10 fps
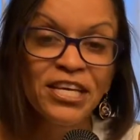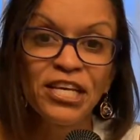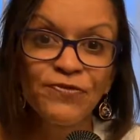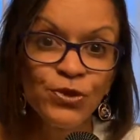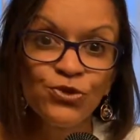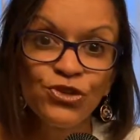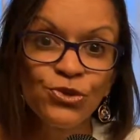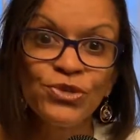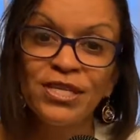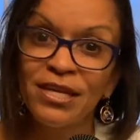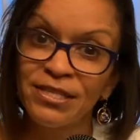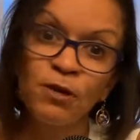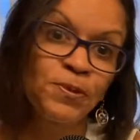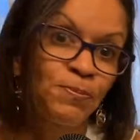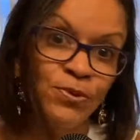If you do, then I tell
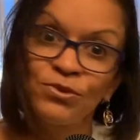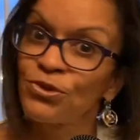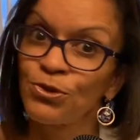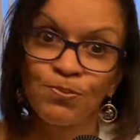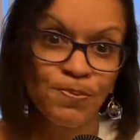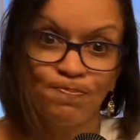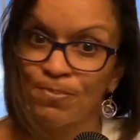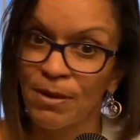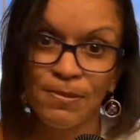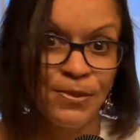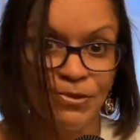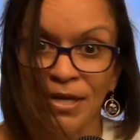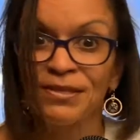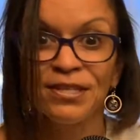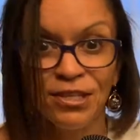people you probably are
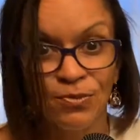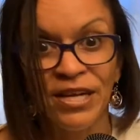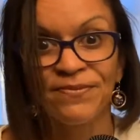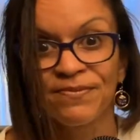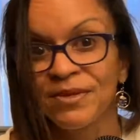not seeing the right